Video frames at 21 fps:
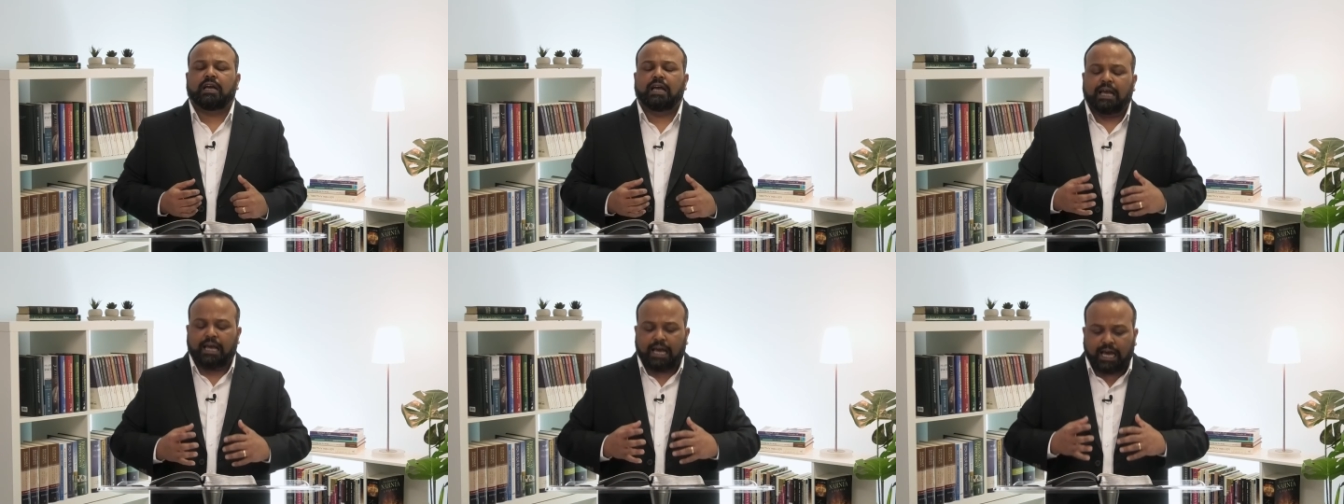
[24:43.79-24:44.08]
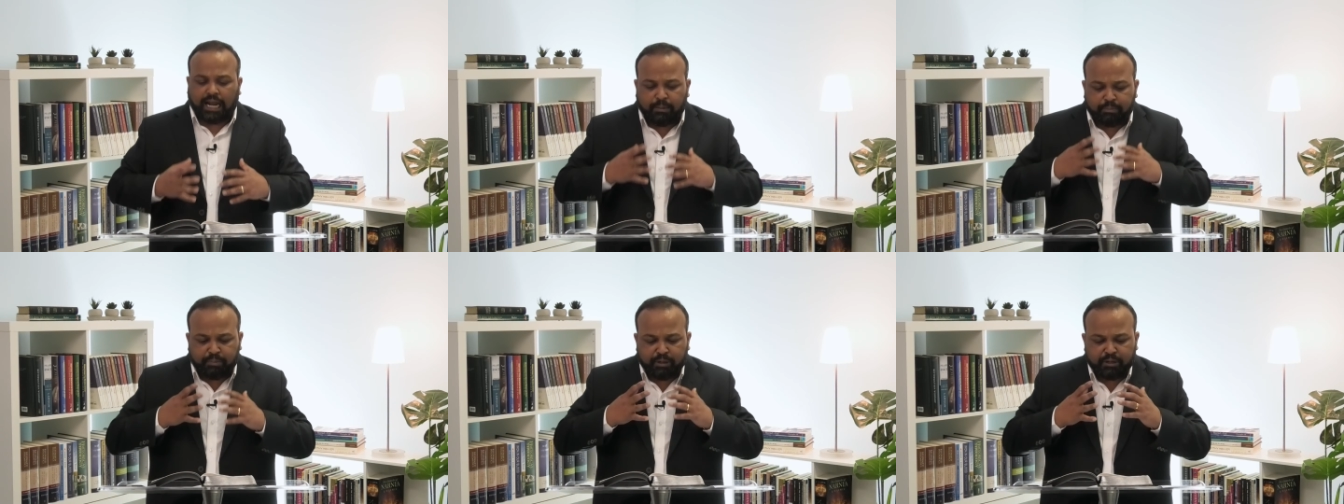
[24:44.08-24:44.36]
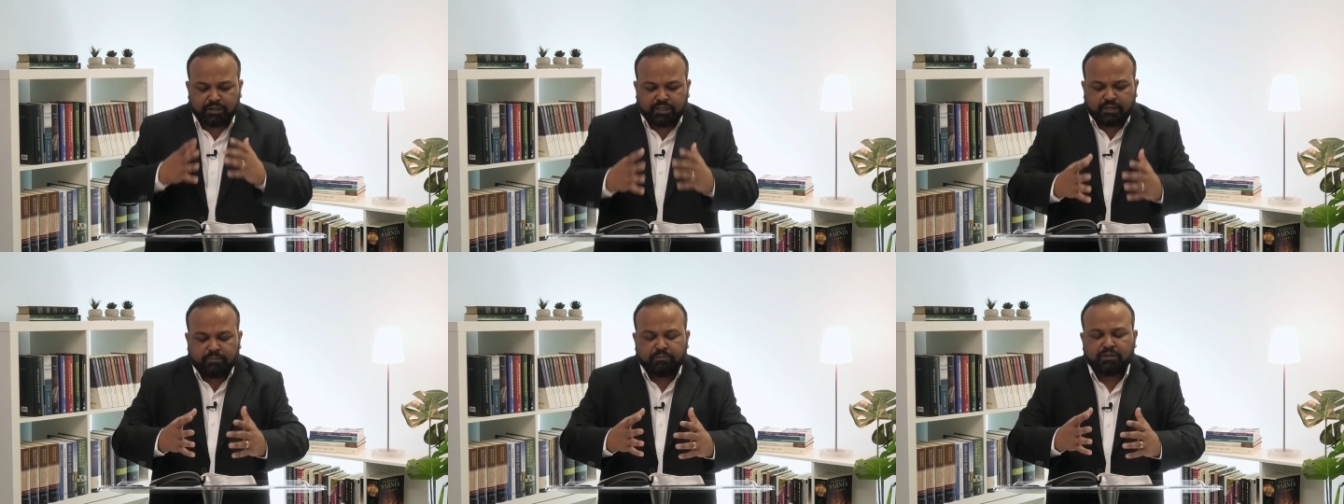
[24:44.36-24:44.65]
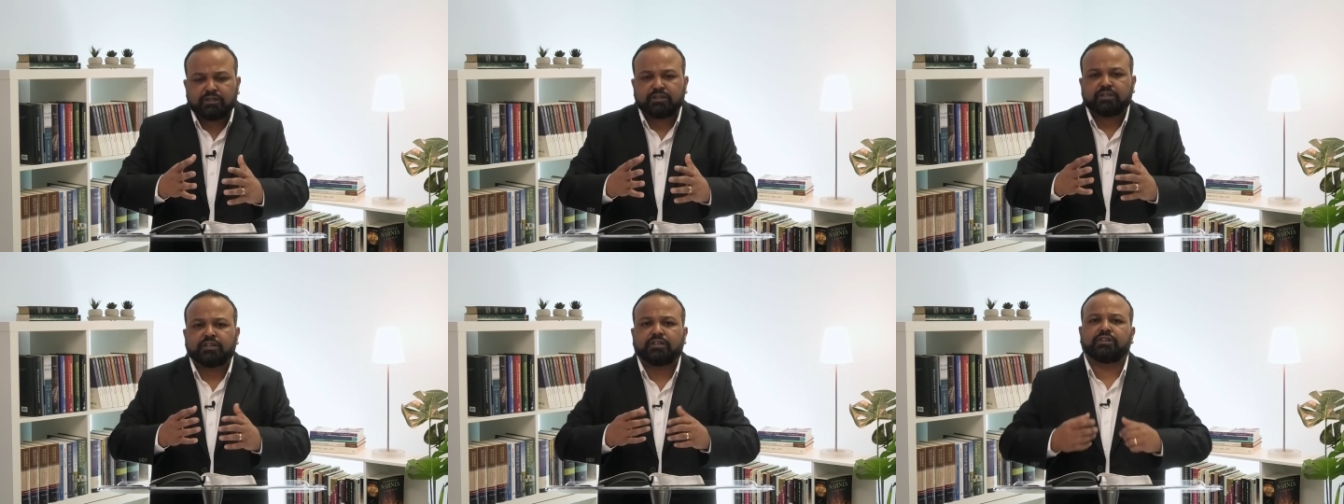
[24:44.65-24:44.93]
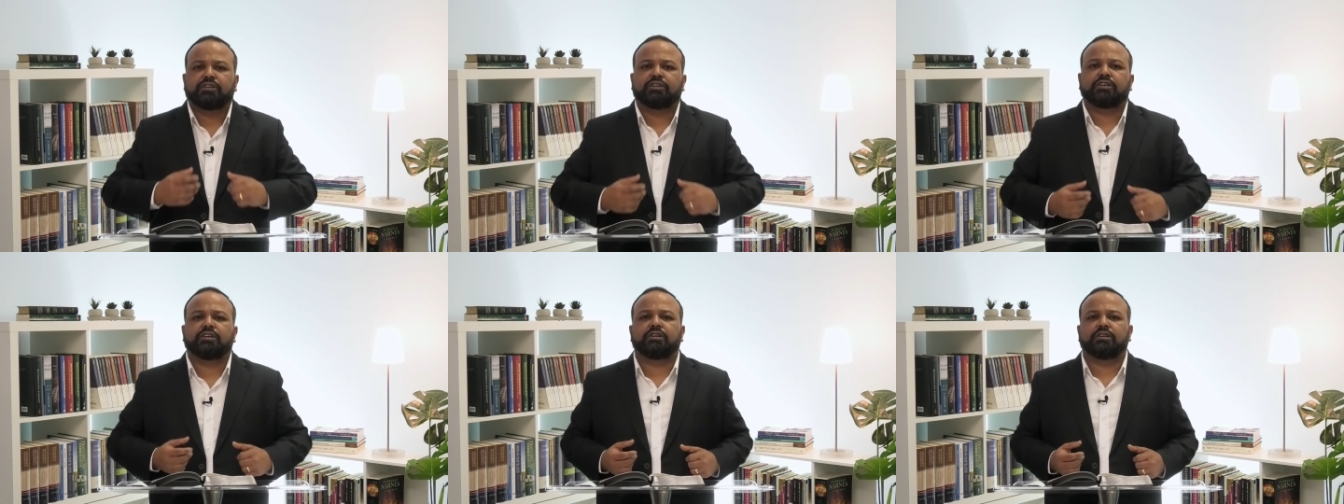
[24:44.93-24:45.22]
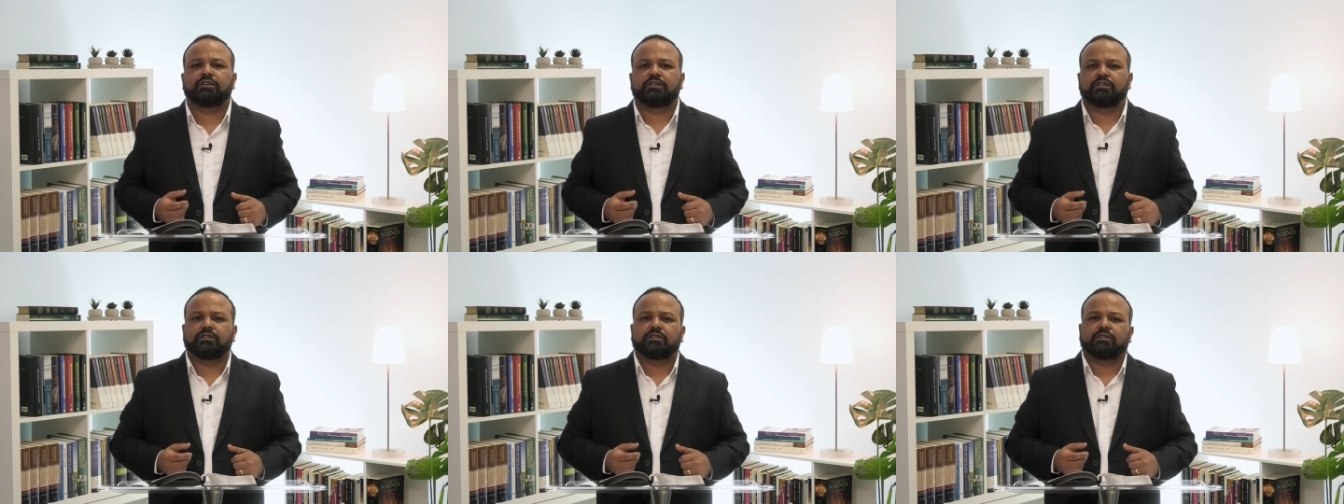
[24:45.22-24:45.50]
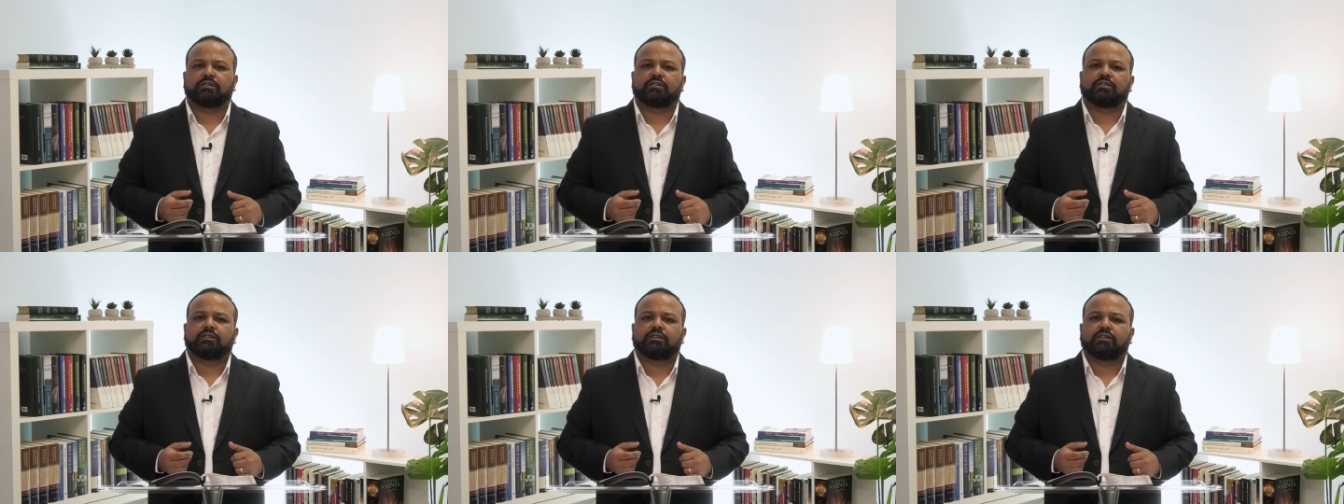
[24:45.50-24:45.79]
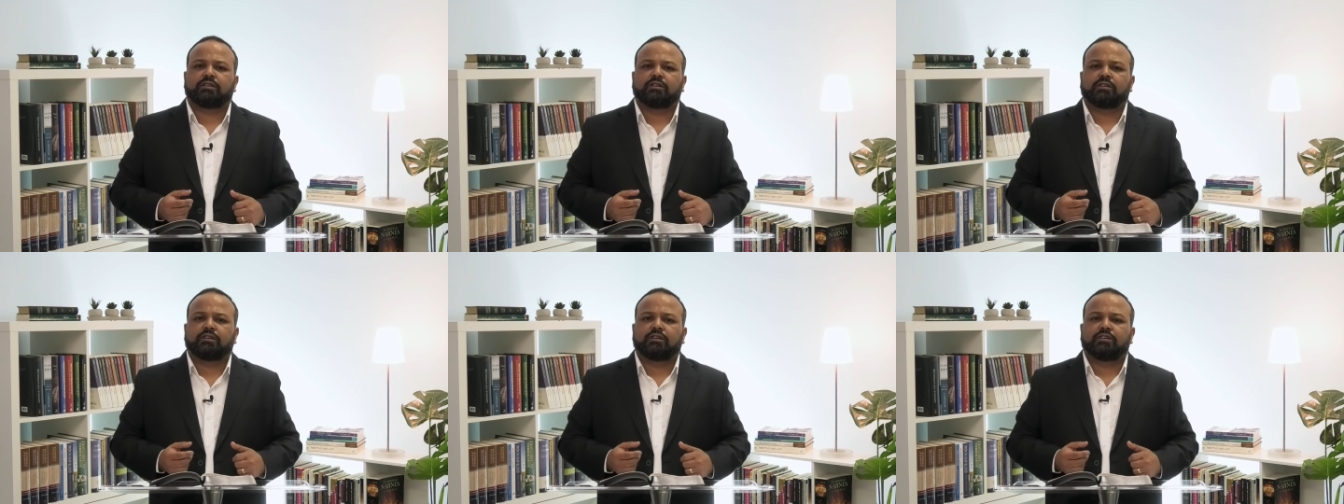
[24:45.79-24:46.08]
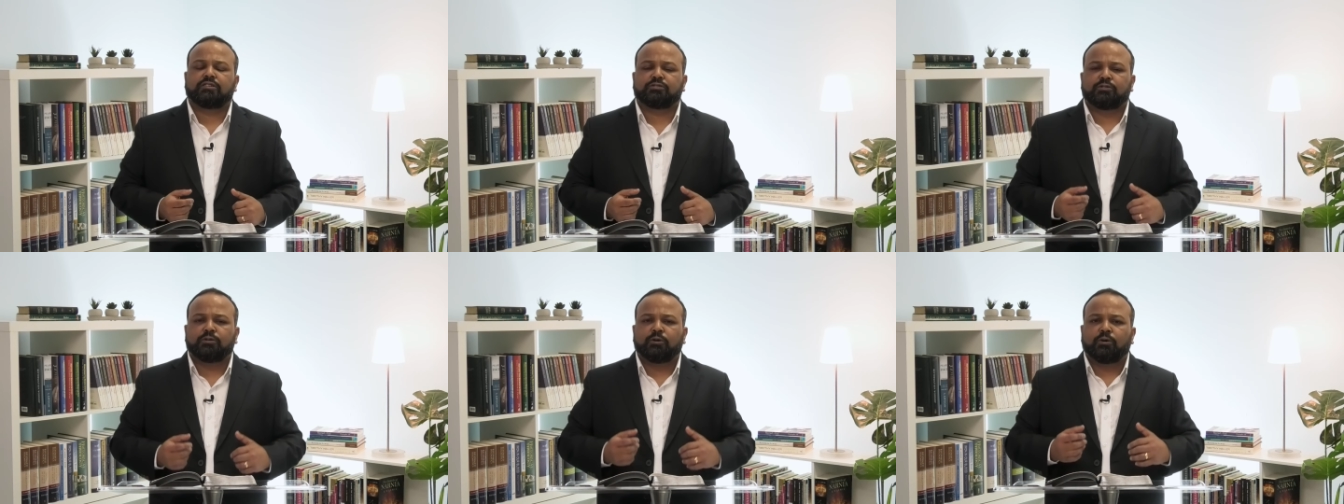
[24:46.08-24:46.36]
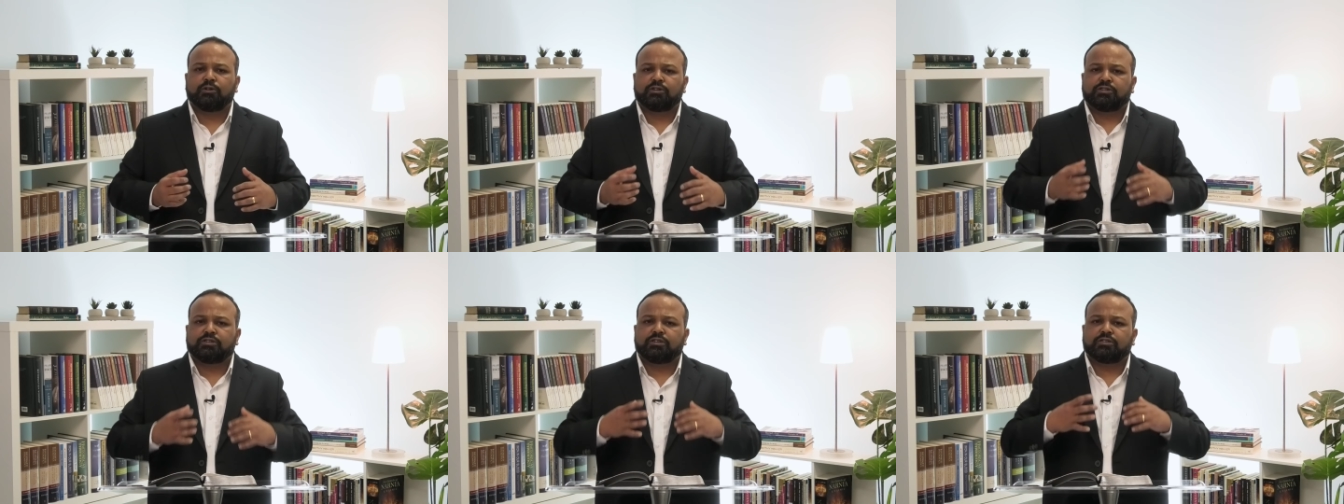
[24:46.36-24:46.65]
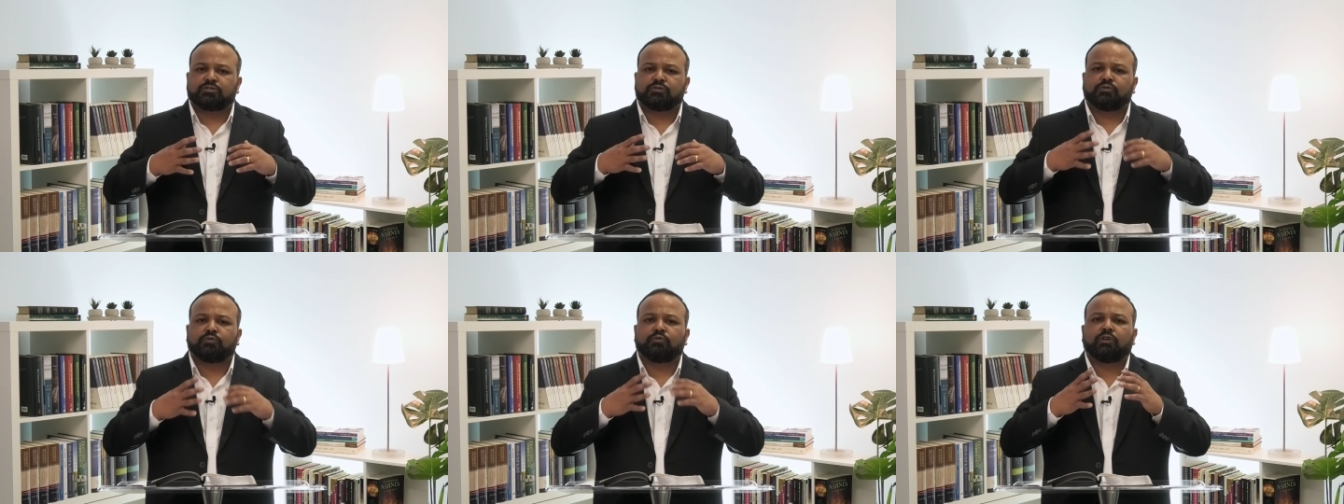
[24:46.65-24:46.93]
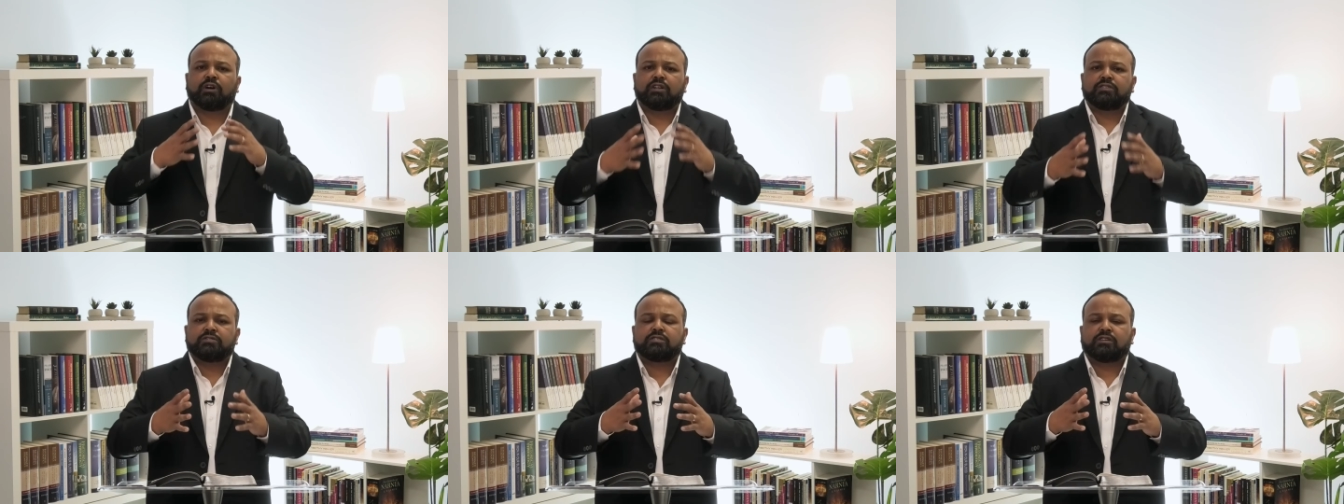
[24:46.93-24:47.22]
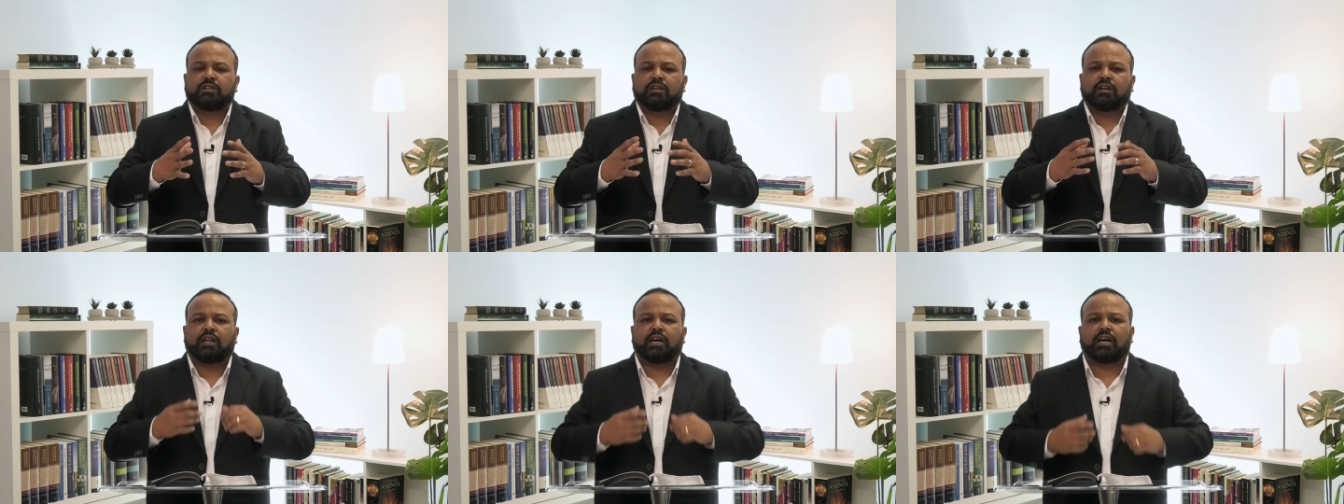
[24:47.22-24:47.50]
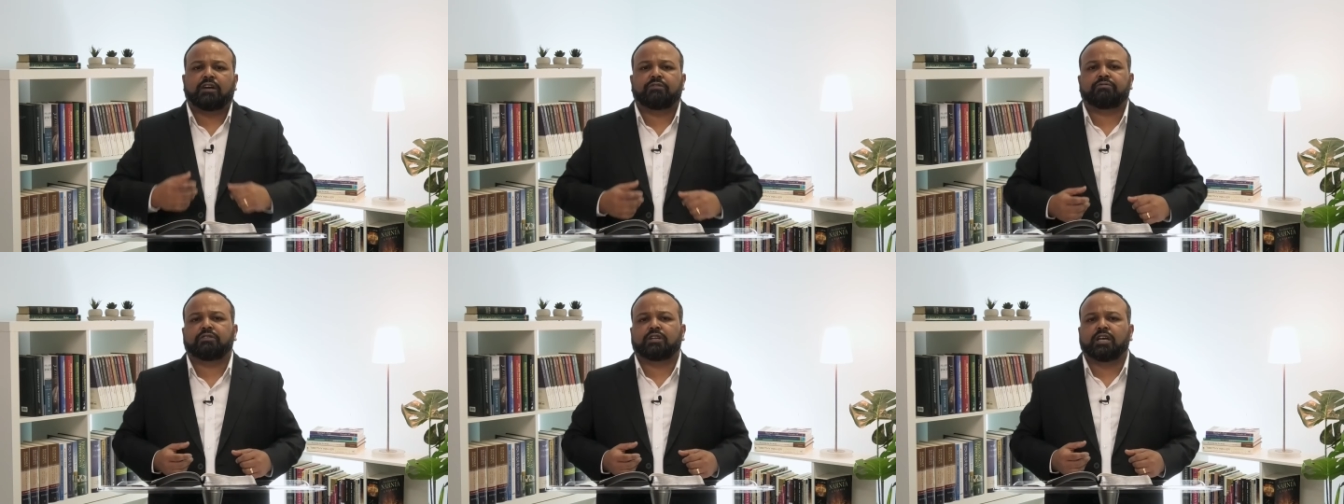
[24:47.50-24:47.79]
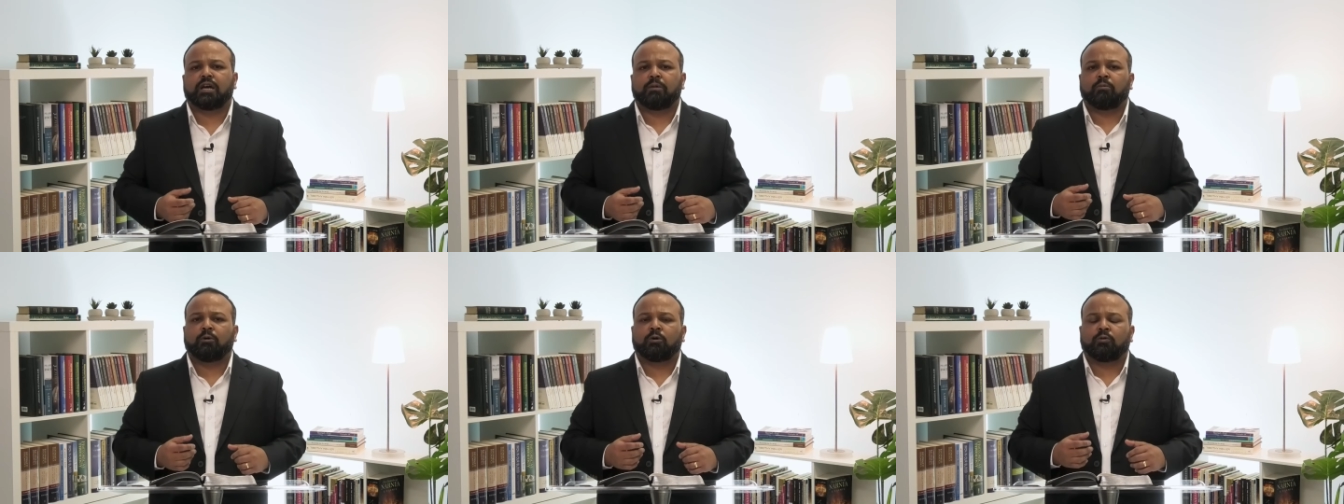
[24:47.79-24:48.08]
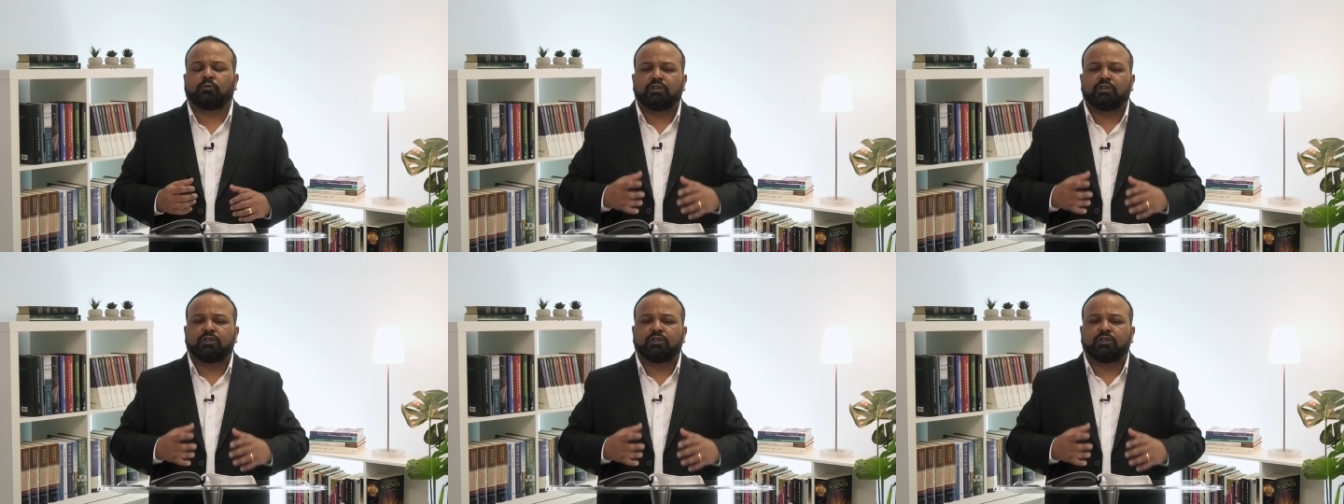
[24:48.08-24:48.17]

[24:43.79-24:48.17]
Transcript: helping them in their need is not just once in a lifetime or